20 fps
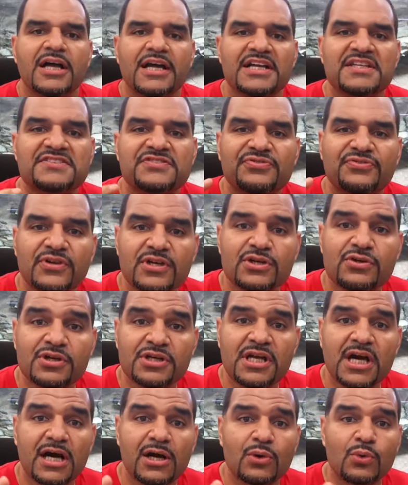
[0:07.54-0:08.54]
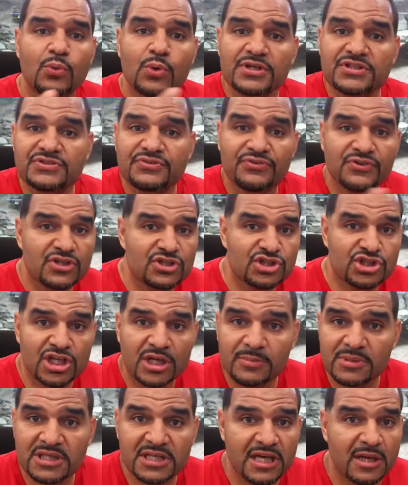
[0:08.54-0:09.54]
it's figuring out which fish
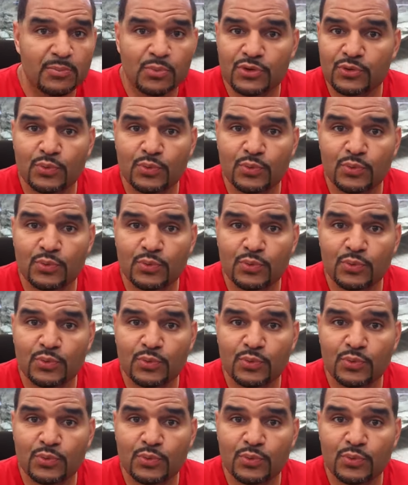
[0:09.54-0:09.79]
can be kept